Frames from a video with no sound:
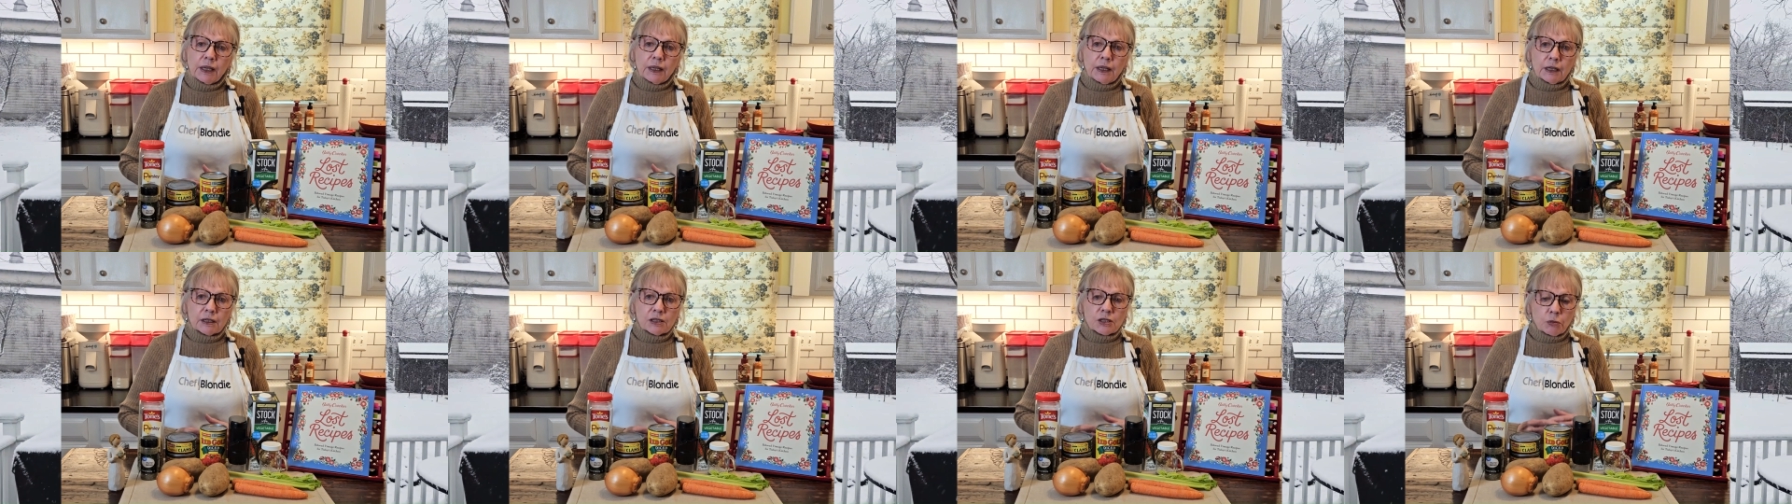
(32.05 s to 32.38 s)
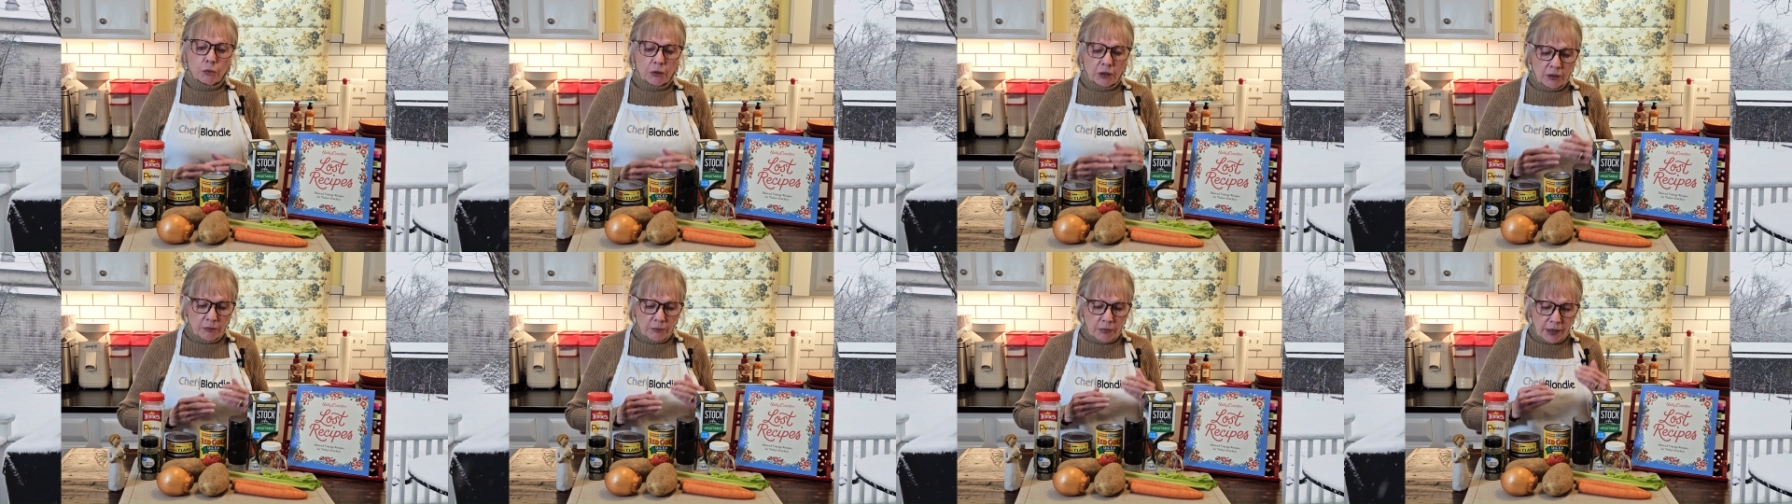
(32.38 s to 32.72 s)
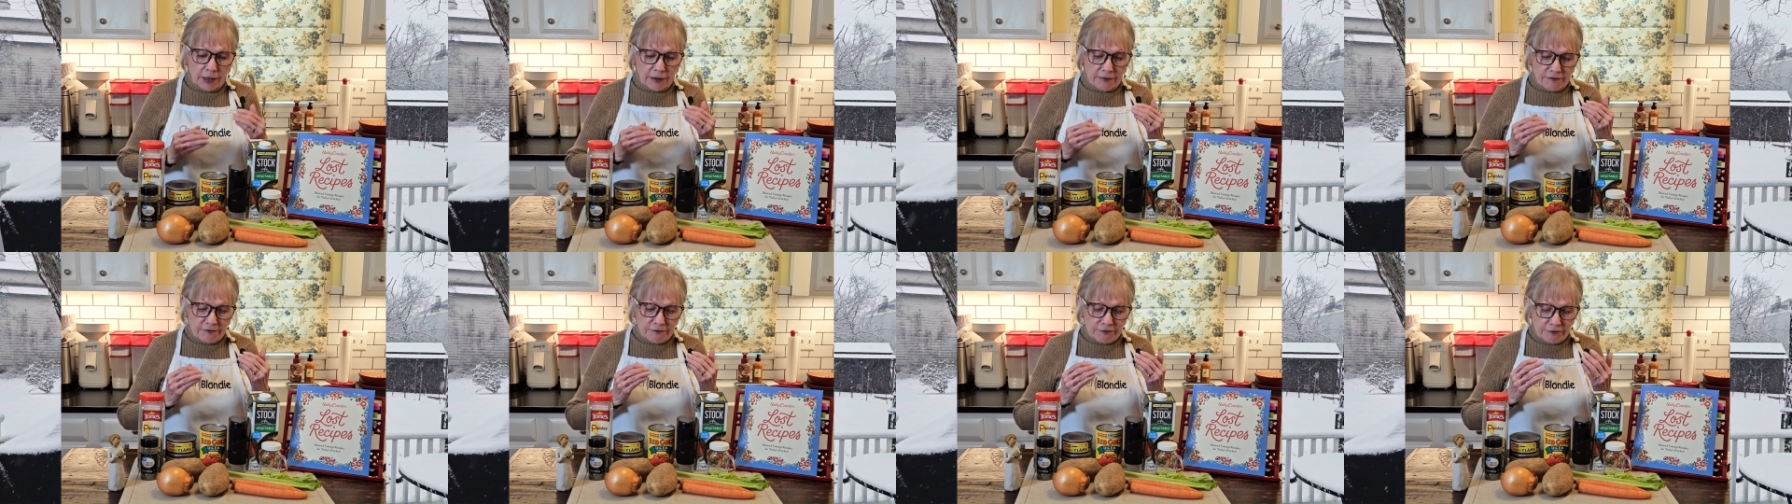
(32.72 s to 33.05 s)
It's one of
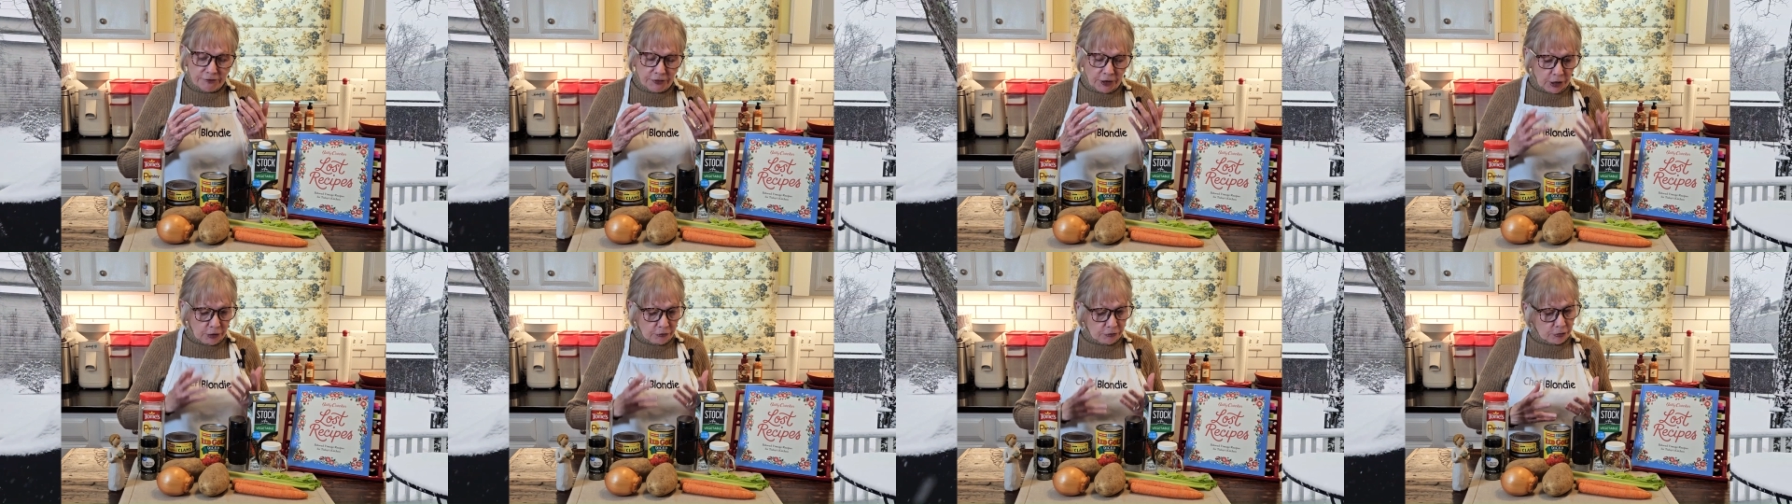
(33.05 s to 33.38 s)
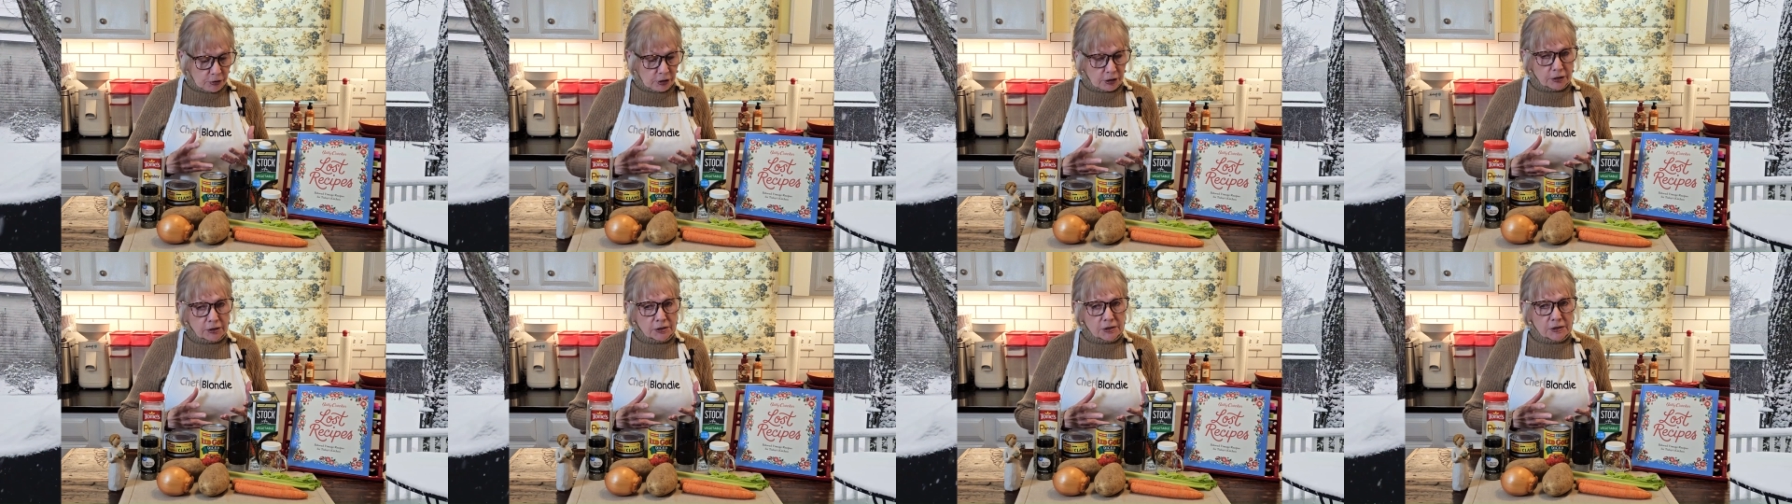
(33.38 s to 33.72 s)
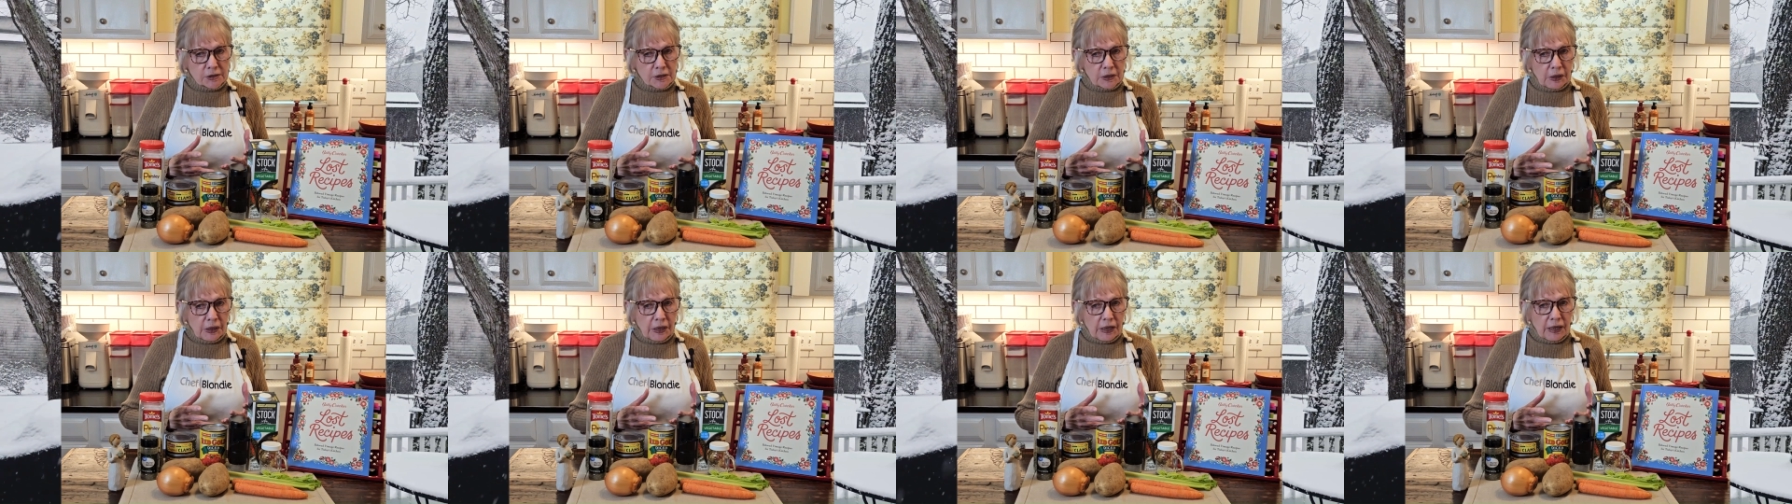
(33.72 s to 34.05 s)
my
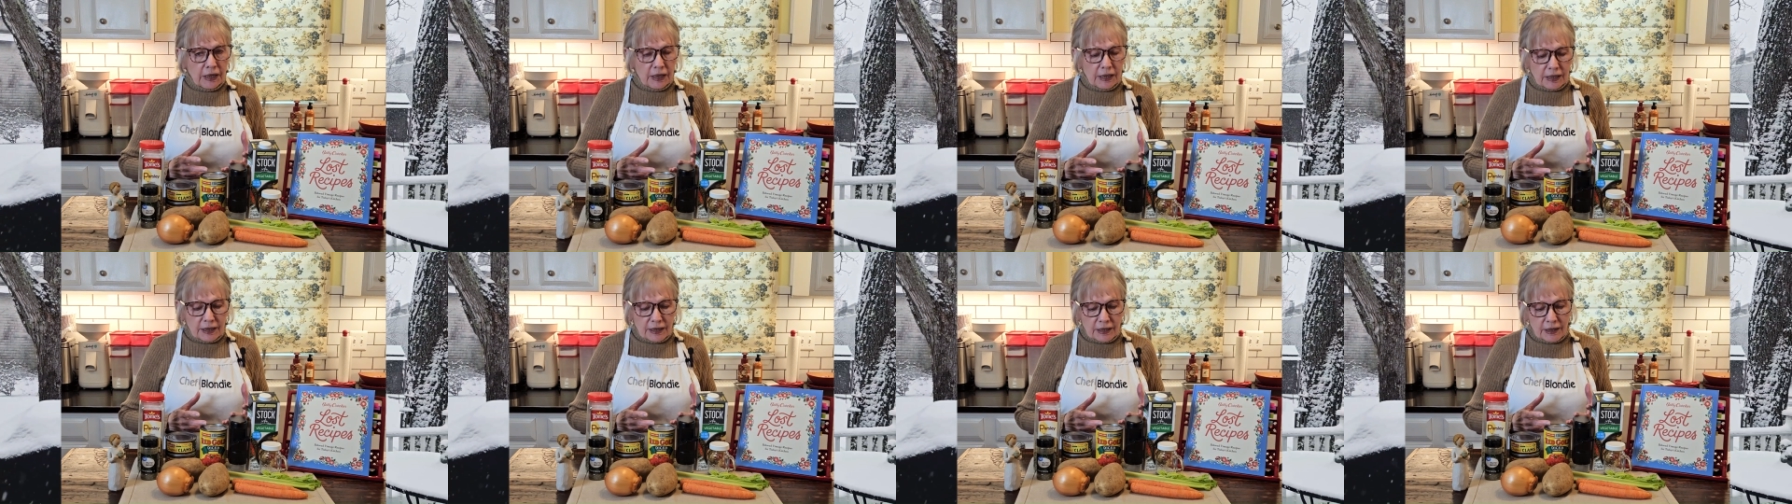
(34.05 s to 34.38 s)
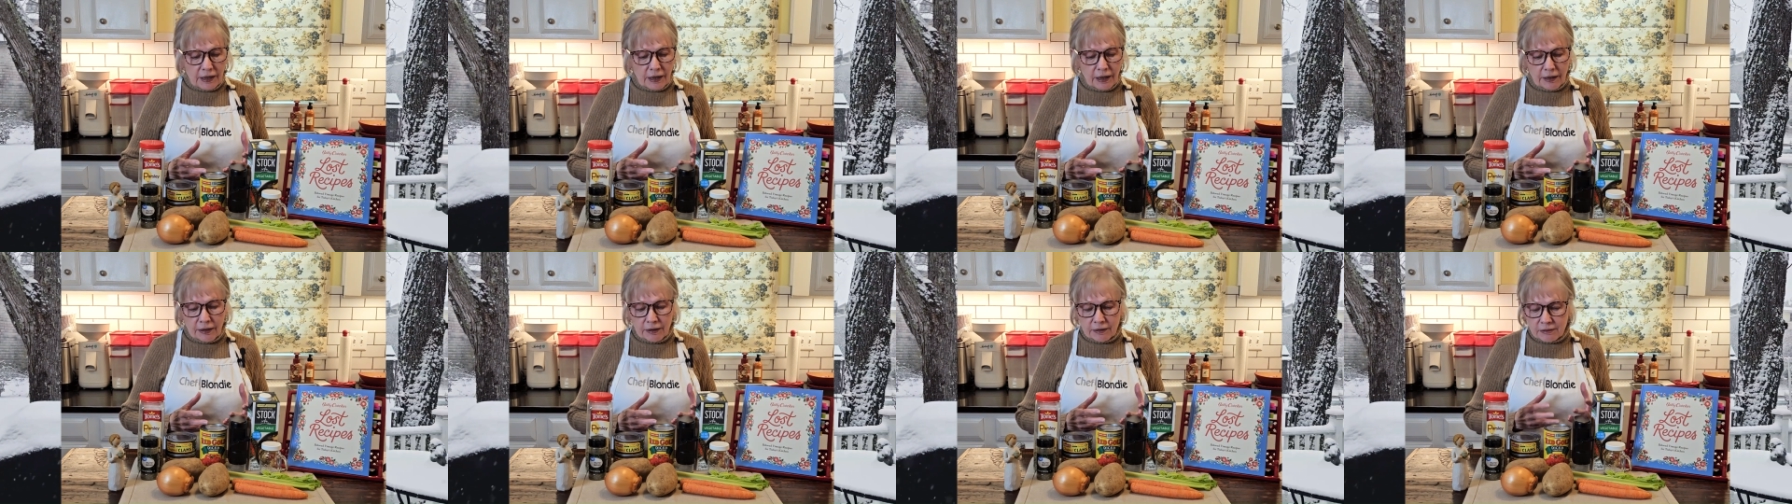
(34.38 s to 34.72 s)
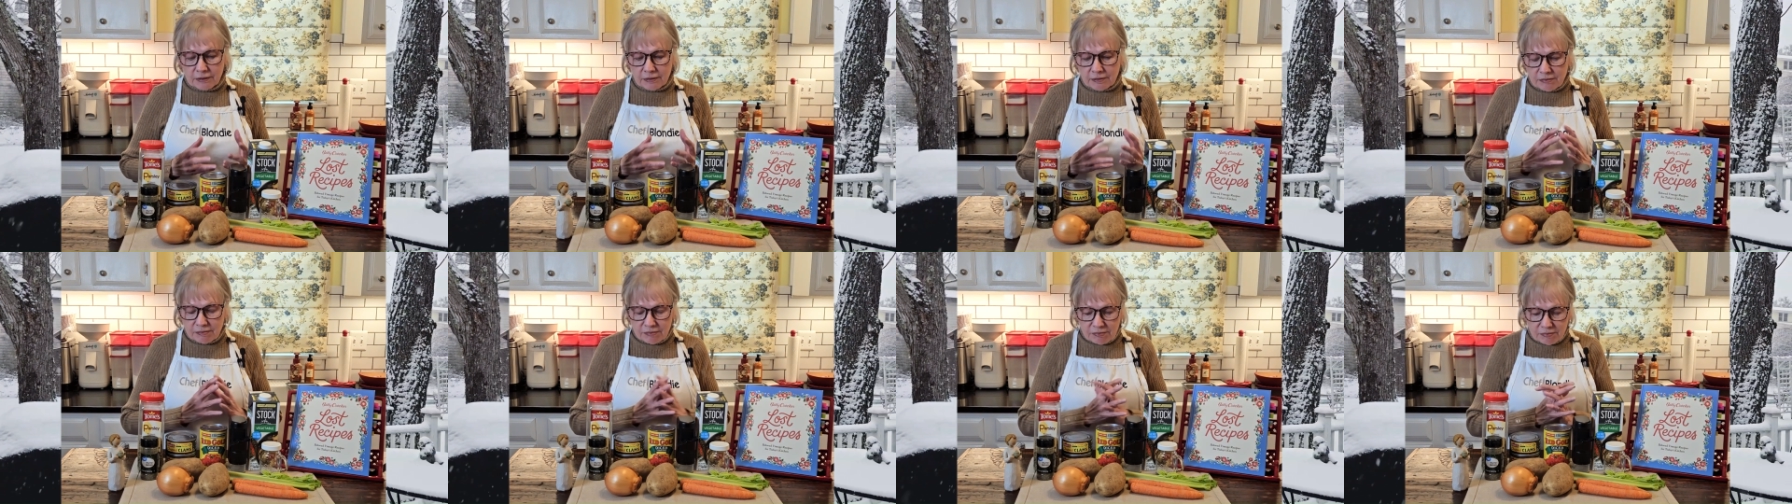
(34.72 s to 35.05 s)
favorites, and